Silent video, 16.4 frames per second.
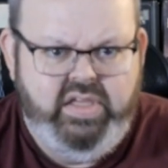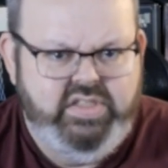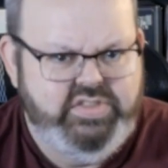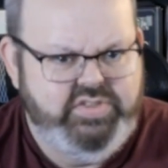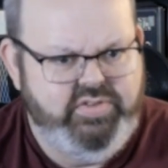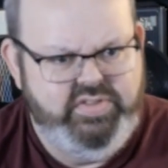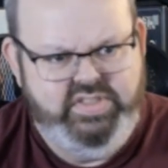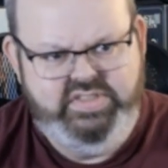
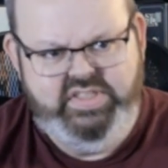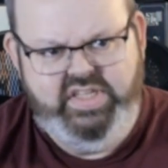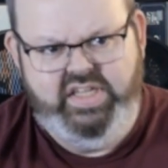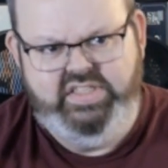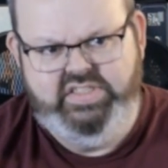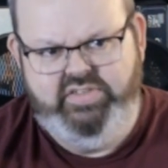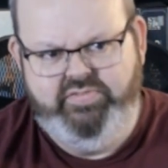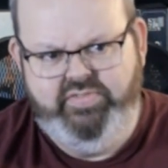So in this
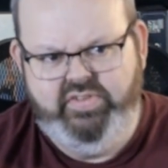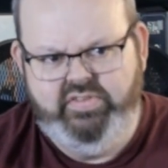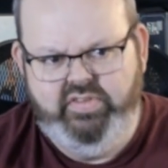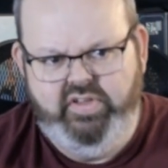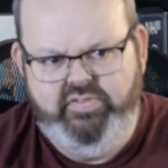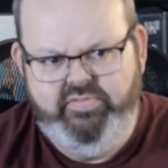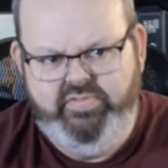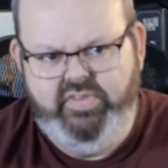case,
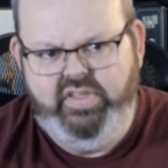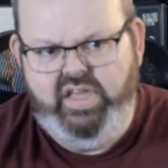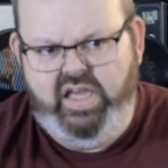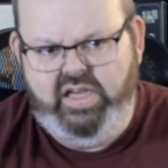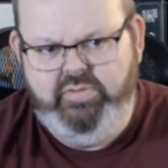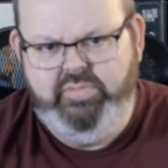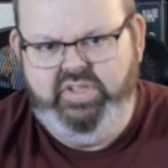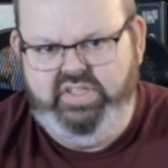if the
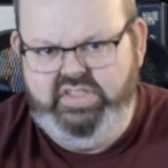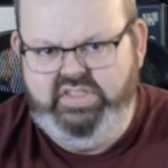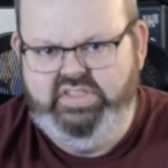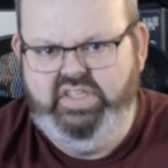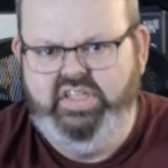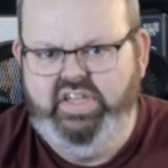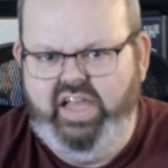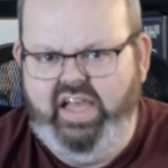enemy is
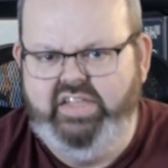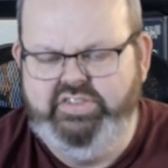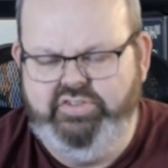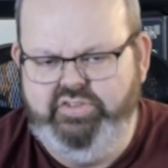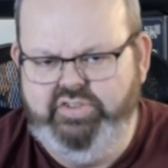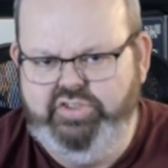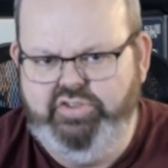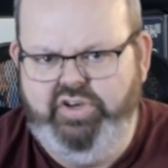in
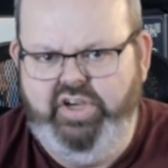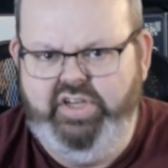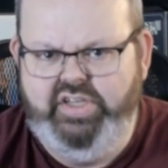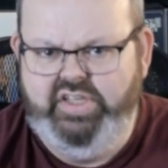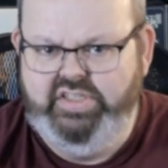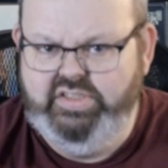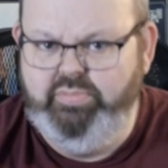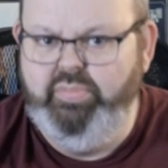hazardous terrain, it
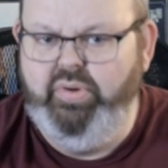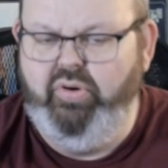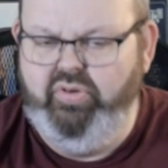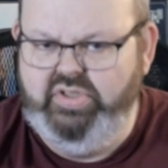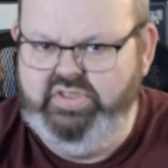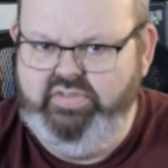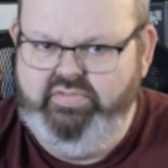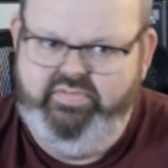gets a
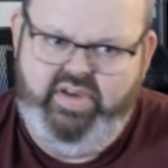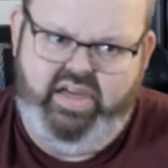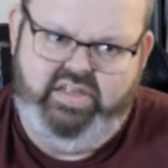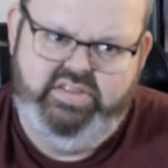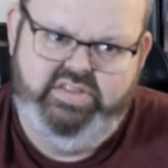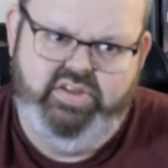bonus effect.